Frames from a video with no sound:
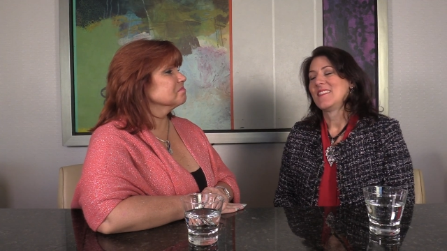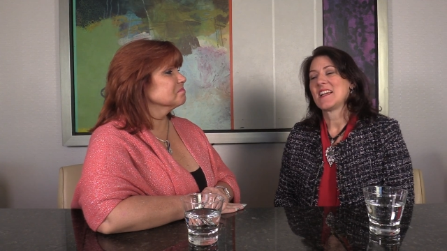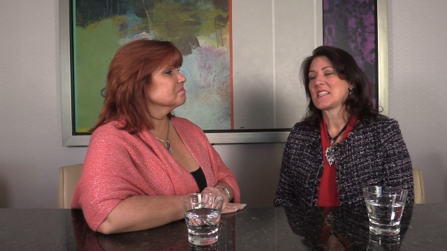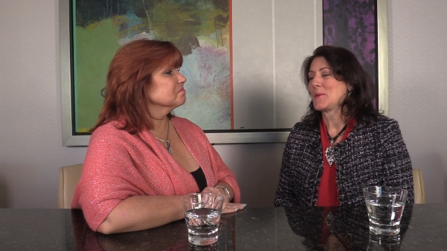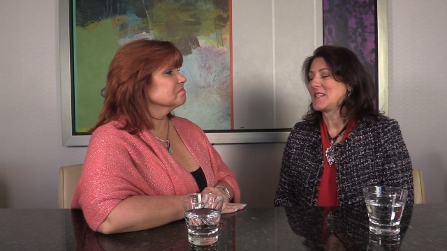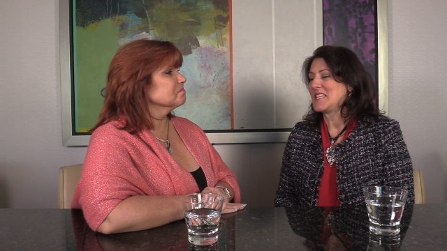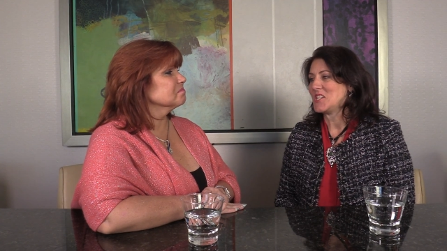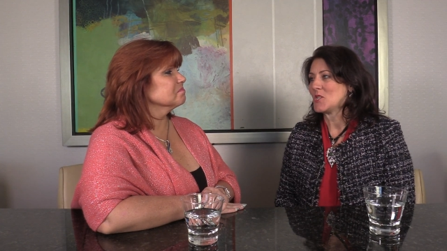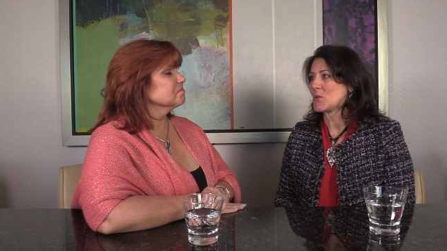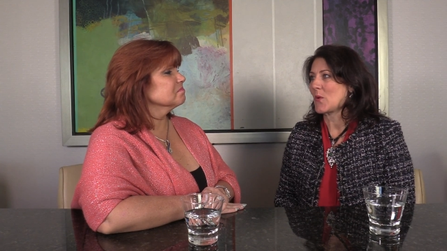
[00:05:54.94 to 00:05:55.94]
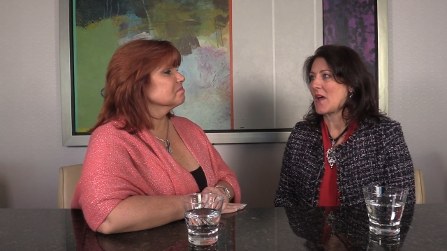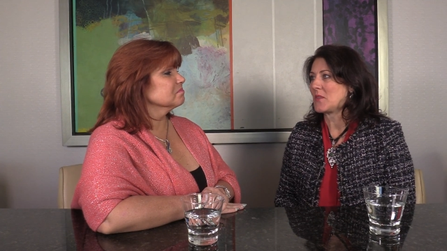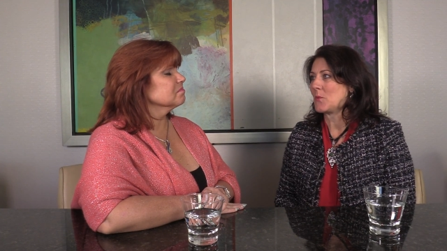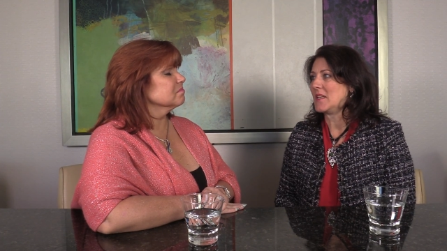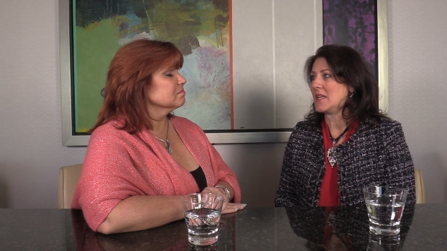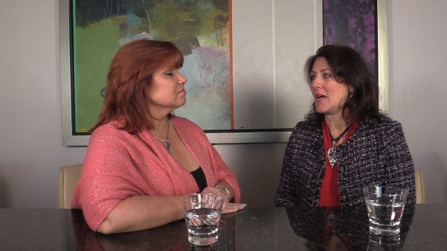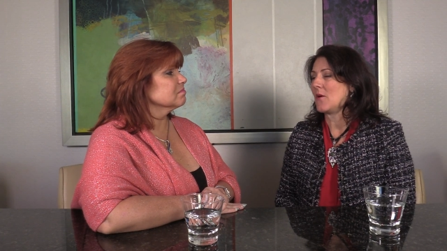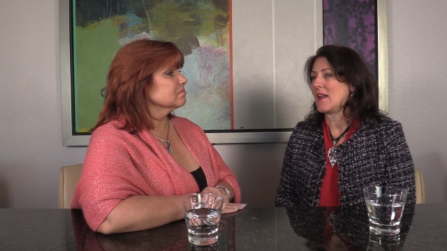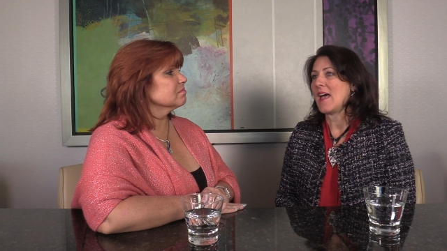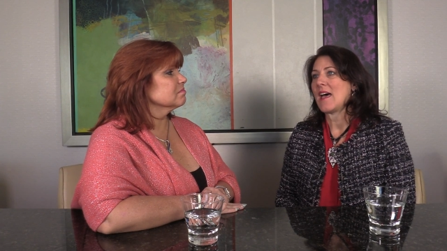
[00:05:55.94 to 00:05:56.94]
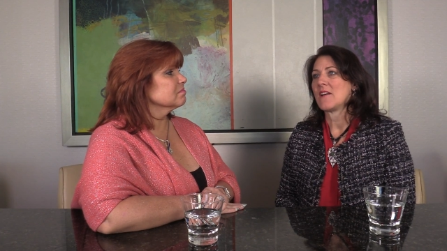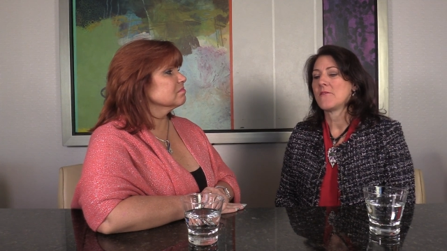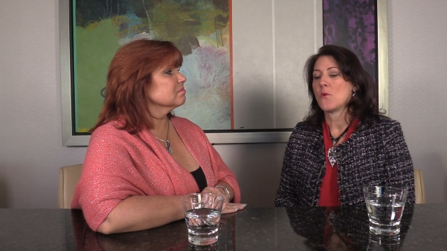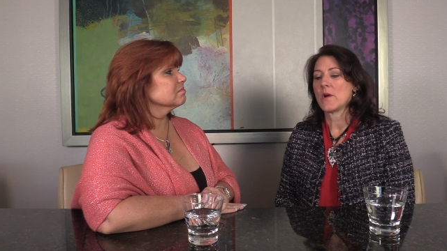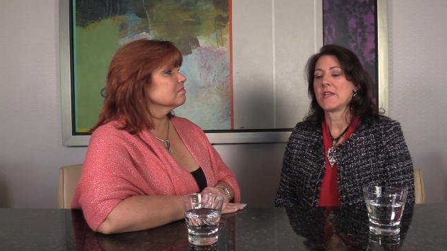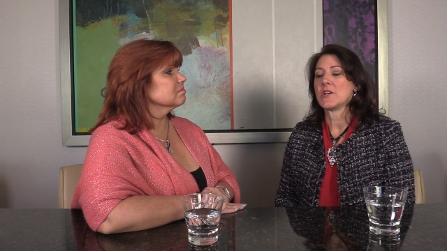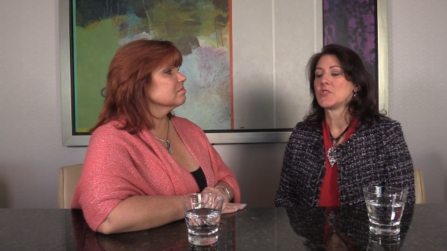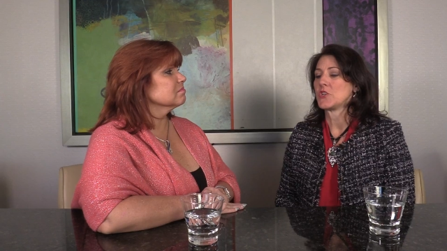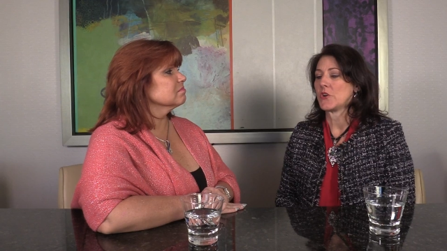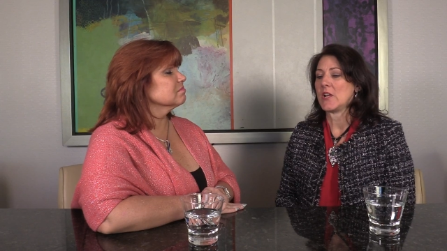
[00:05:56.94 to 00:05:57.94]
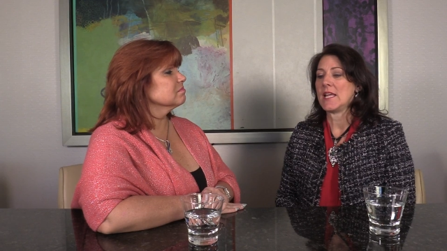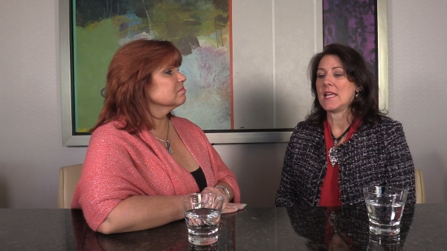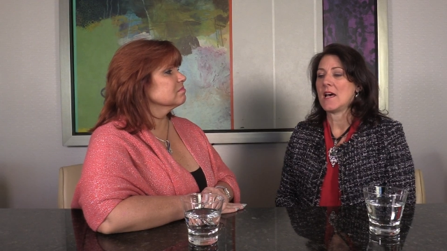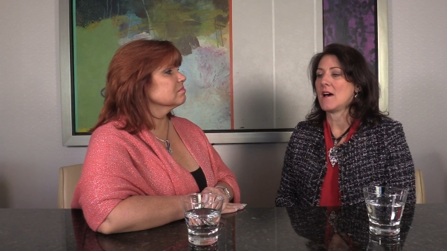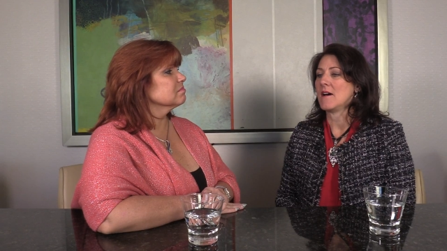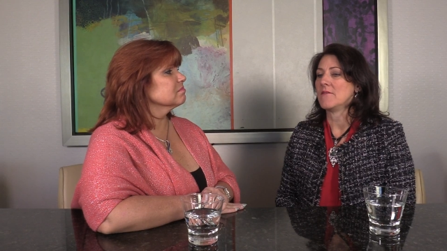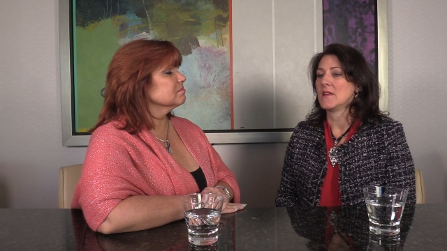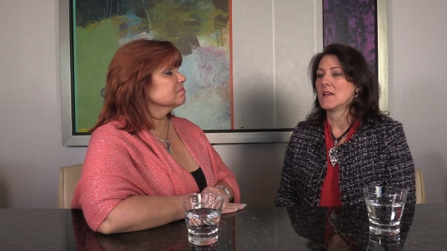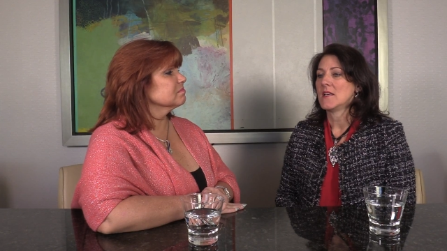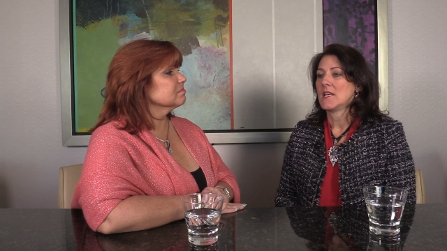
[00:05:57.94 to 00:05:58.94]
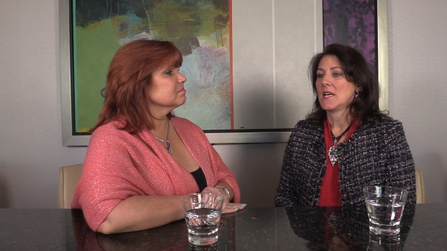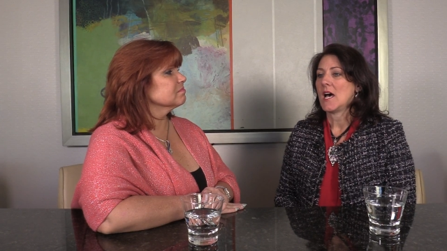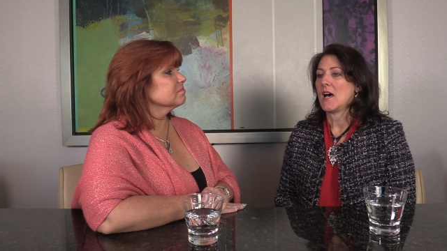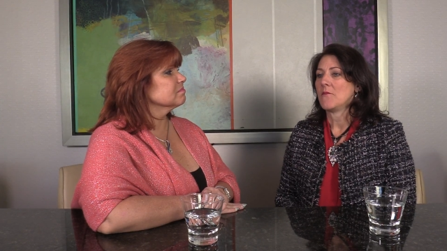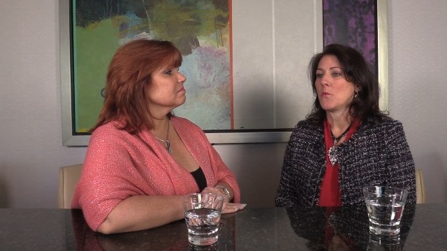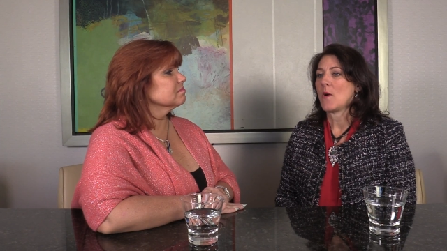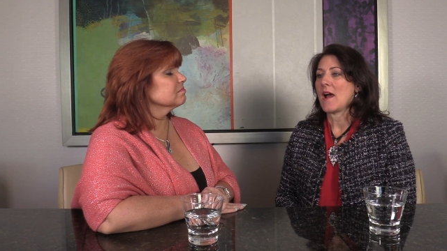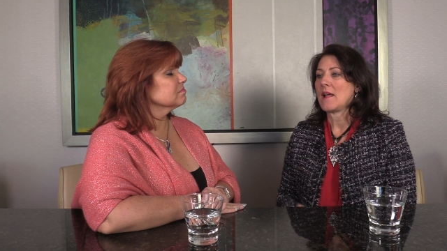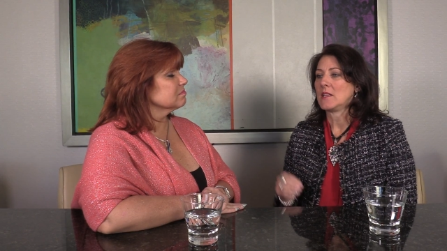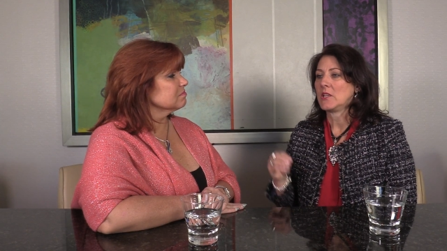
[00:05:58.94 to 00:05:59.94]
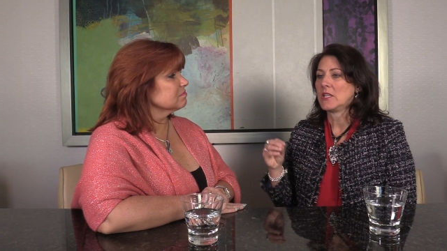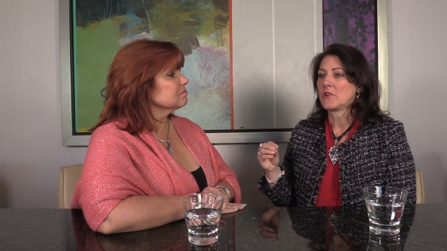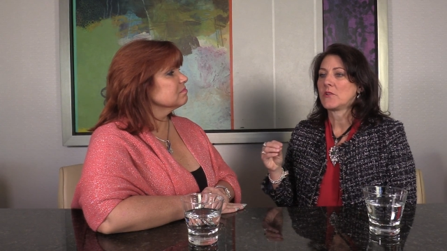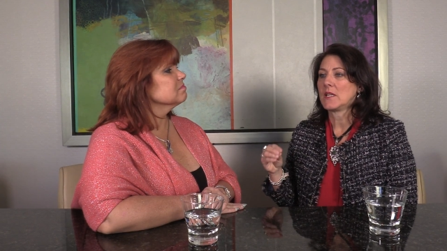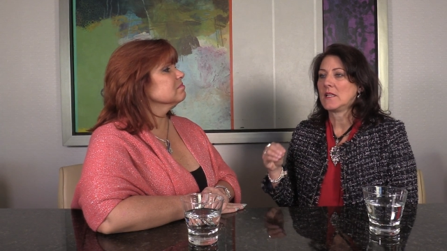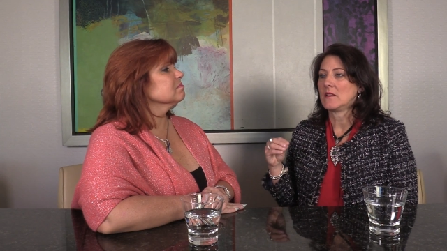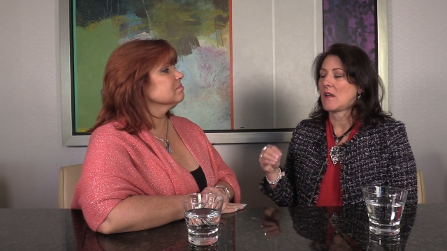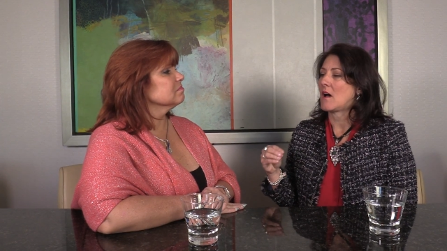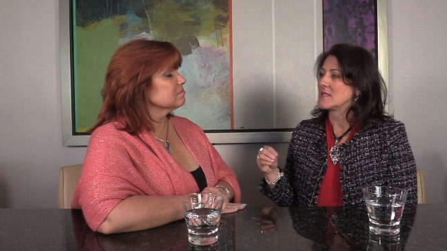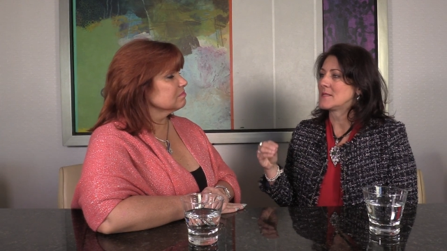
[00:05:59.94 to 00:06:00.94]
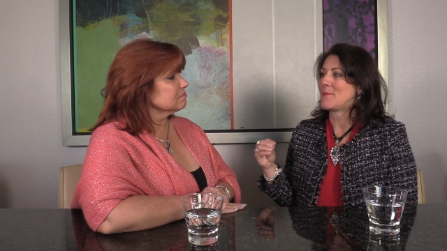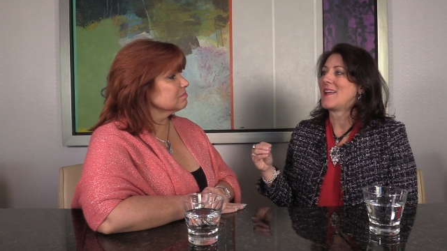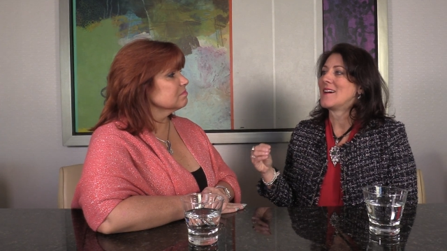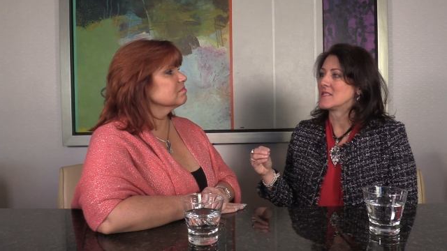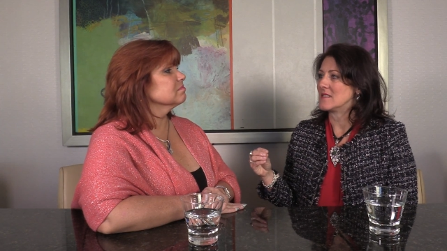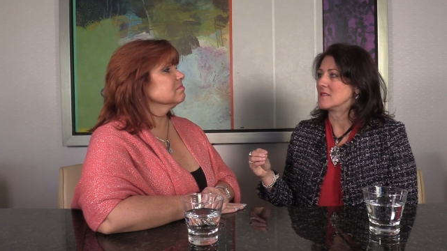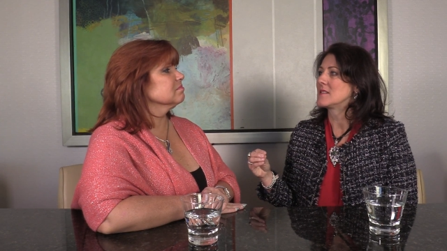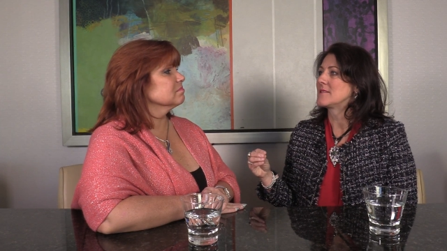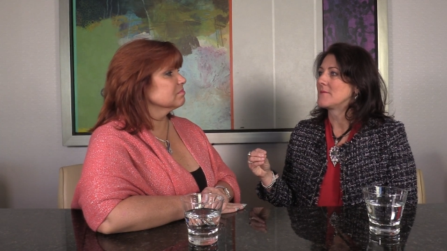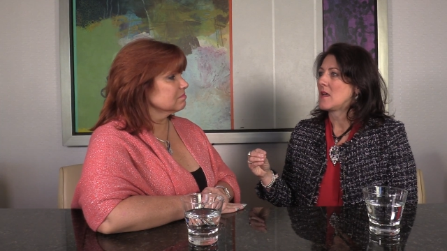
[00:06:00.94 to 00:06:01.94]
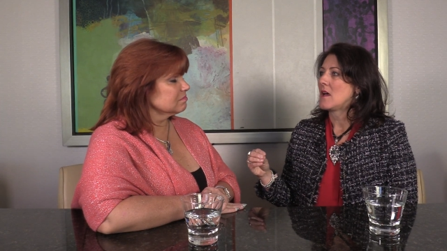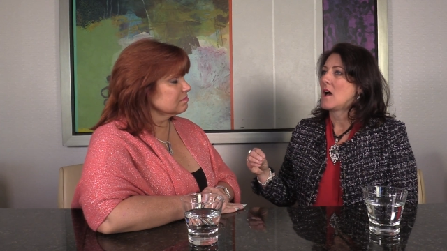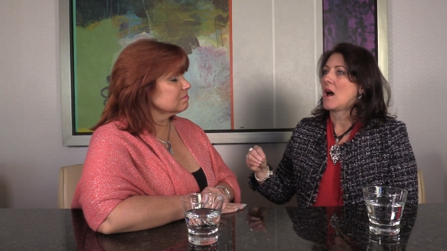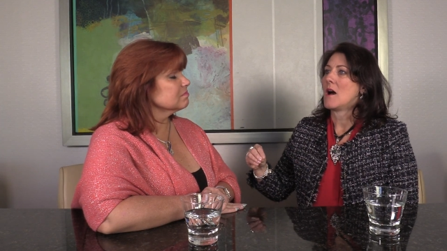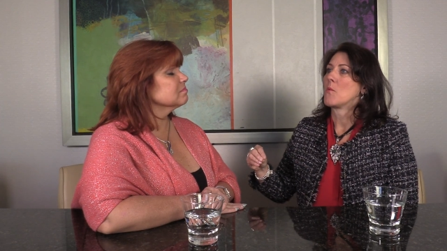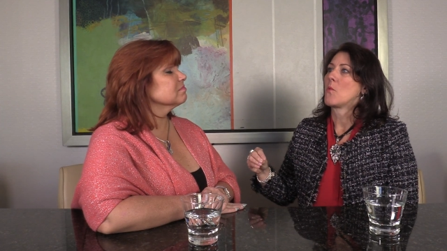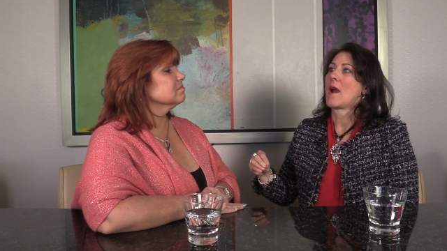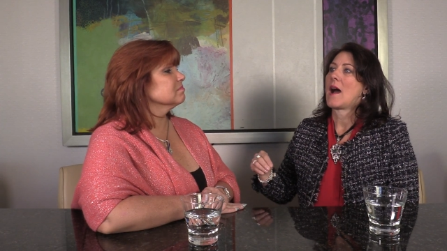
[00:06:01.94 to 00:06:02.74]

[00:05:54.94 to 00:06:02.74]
Speaker 1: The expectations were out the window, and I had a four-year journey of, of where I literally lost my essence um, where